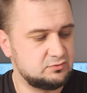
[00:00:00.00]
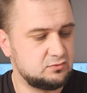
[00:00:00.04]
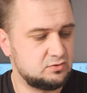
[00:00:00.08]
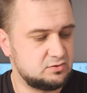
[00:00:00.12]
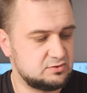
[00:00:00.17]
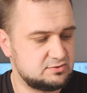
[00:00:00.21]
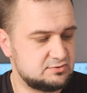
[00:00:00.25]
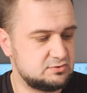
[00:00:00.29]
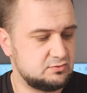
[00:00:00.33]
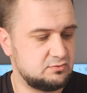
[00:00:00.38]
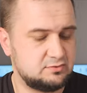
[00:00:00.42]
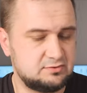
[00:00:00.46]

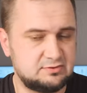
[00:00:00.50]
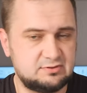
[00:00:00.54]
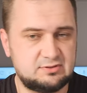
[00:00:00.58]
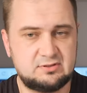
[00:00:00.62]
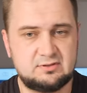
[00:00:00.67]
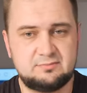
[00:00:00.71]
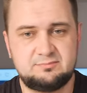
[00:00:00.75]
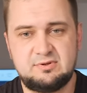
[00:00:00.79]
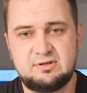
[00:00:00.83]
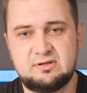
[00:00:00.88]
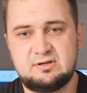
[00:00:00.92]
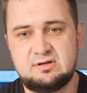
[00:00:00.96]
also on
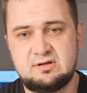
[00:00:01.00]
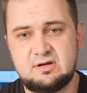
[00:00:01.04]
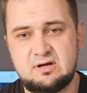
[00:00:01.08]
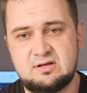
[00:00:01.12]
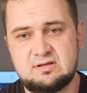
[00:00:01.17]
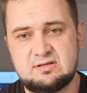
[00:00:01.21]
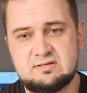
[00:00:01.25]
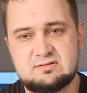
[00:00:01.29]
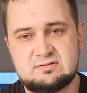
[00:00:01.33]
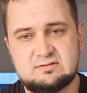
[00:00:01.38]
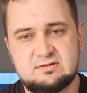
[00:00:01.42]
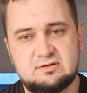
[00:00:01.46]
the big
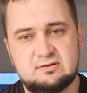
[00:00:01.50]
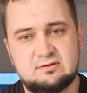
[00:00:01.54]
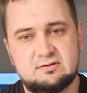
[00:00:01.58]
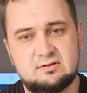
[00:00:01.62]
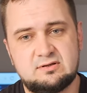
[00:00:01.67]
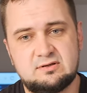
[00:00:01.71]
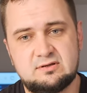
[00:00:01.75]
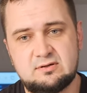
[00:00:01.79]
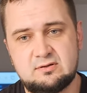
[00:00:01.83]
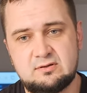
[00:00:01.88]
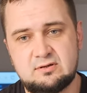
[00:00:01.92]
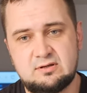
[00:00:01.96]
guns, and
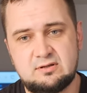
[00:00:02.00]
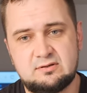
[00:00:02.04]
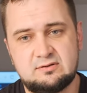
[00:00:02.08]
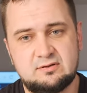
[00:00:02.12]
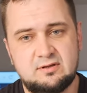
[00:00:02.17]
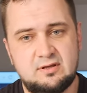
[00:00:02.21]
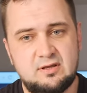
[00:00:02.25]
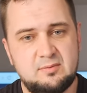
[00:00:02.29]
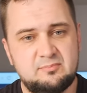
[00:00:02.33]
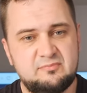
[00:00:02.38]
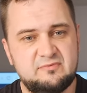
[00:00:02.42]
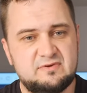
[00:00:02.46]
an
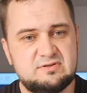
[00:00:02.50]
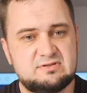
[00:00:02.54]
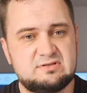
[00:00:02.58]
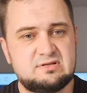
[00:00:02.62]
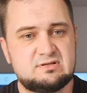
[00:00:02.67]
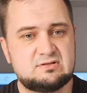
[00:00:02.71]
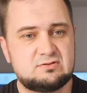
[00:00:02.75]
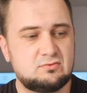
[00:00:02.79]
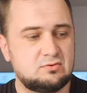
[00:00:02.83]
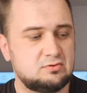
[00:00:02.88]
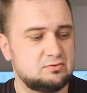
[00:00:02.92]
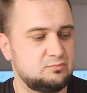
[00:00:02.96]

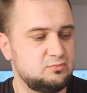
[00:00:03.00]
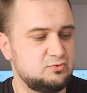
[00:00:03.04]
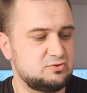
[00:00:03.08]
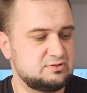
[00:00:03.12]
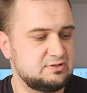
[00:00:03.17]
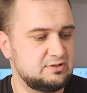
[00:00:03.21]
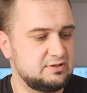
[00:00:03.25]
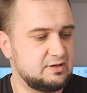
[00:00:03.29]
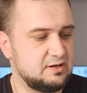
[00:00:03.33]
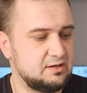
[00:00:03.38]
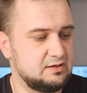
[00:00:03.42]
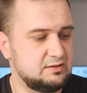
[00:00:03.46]
emphasis on
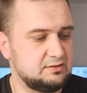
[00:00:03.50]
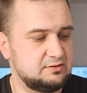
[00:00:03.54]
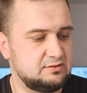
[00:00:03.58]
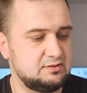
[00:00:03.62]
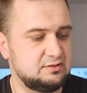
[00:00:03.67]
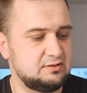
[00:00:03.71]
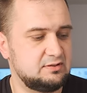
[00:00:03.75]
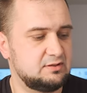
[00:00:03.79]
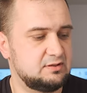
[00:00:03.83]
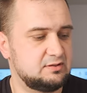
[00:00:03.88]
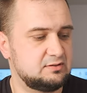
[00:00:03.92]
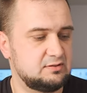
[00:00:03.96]

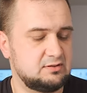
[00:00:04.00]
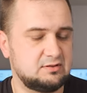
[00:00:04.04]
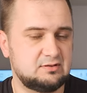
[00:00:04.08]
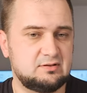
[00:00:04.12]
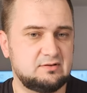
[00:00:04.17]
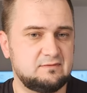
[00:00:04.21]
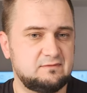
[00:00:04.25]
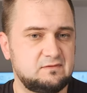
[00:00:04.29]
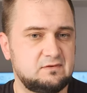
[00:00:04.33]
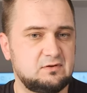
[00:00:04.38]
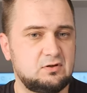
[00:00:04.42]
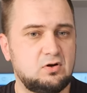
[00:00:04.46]
musicality and
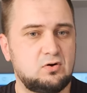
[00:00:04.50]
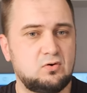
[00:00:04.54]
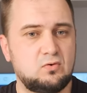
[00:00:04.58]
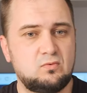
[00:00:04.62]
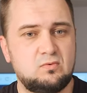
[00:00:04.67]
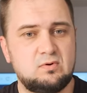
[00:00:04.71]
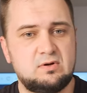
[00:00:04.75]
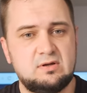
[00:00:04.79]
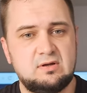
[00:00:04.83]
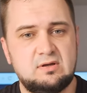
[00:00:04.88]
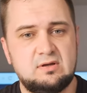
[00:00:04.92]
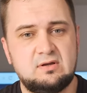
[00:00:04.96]
the
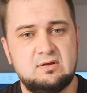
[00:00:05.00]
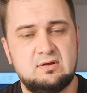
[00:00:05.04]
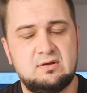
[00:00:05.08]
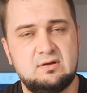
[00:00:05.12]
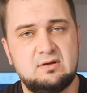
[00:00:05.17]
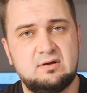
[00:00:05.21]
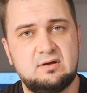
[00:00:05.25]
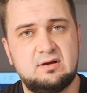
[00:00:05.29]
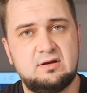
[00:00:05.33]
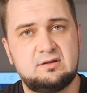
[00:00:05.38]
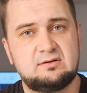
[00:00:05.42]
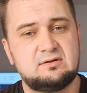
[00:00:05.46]
flow,
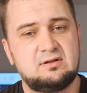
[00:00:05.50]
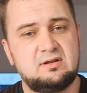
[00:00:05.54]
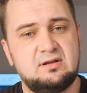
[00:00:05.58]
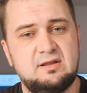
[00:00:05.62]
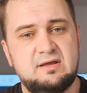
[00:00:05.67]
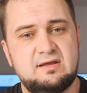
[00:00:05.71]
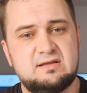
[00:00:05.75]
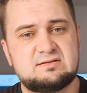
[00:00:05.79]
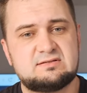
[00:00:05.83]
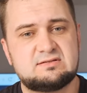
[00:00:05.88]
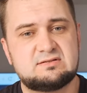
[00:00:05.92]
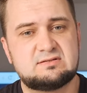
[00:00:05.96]
and
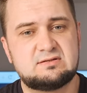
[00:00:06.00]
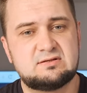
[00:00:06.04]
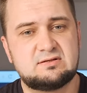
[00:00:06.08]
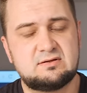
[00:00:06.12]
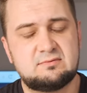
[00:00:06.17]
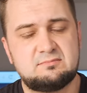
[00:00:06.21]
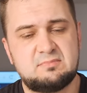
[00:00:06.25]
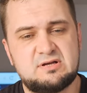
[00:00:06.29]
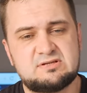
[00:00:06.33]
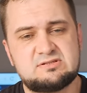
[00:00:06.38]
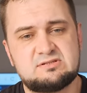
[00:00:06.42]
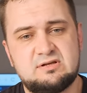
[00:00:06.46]

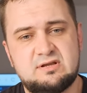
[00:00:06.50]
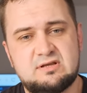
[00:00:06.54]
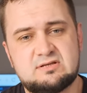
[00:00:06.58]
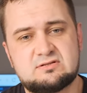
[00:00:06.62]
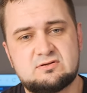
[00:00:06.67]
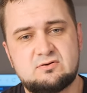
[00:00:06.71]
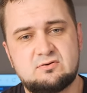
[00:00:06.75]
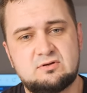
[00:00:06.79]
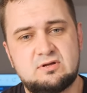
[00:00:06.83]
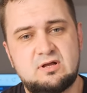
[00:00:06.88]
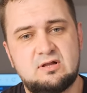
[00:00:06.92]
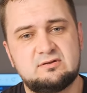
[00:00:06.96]
much less
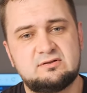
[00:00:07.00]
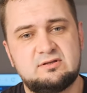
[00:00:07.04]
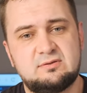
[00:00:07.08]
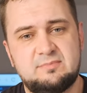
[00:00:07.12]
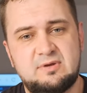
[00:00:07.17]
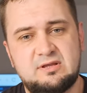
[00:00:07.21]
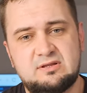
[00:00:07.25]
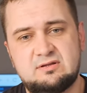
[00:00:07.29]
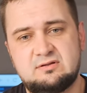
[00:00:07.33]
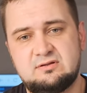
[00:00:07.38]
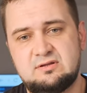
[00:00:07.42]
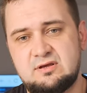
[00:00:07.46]
on
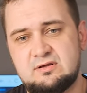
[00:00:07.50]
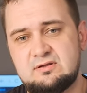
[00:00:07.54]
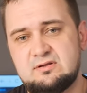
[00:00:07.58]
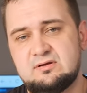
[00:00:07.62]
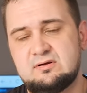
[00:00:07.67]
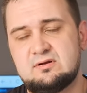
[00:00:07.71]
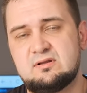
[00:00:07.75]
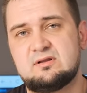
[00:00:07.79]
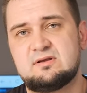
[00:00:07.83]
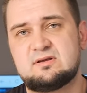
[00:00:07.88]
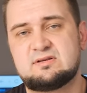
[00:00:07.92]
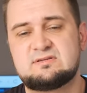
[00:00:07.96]
ultimate
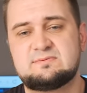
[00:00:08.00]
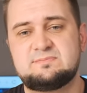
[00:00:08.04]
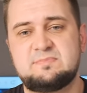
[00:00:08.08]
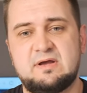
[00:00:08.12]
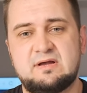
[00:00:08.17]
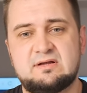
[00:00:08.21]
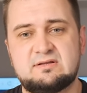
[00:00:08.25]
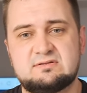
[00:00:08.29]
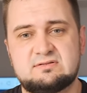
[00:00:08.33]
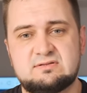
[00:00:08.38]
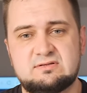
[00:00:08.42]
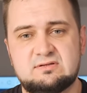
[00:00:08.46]
technical
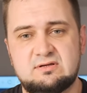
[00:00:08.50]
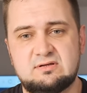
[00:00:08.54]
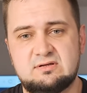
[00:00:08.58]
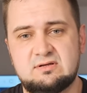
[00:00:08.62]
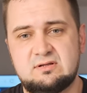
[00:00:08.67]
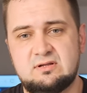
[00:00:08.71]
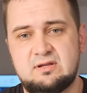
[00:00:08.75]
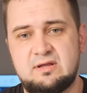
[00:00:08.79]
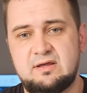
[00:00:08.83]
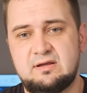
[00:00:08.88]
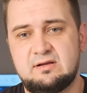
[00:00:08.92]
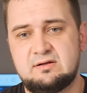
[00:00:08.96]
aspects
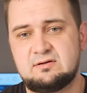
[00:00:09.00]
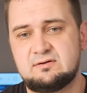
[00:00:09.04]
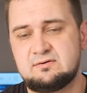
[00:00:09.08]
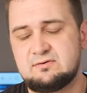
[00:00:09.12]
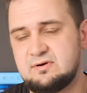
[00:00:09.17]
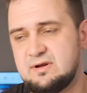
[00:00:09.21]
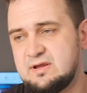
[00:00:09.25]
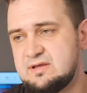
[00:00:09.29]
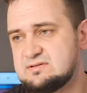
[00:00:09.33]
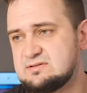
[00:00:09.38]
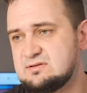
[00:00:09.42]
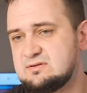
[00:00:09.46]
like
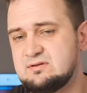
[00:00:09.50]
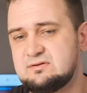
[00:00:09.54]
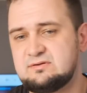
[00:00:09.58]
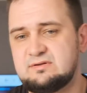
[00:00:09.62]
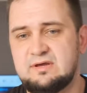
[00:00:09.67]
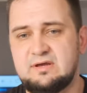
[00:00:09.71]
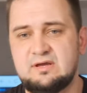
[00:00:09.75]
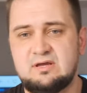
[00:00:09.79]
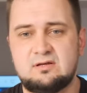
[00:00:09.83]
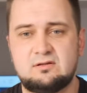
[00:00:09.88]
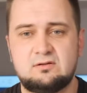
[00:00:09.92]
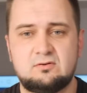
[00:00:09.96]
crazy
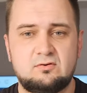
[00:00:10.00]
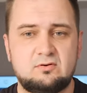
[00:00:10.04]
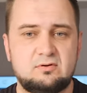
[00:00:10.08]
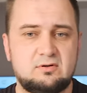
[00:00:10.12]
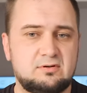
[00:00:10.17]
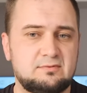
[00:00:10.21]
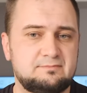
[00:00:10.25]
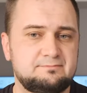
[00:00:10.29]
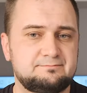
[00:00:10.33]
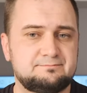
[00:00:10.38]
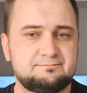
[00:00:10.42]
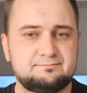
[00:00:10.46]
detail
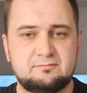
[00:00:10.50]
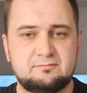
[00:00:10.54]
or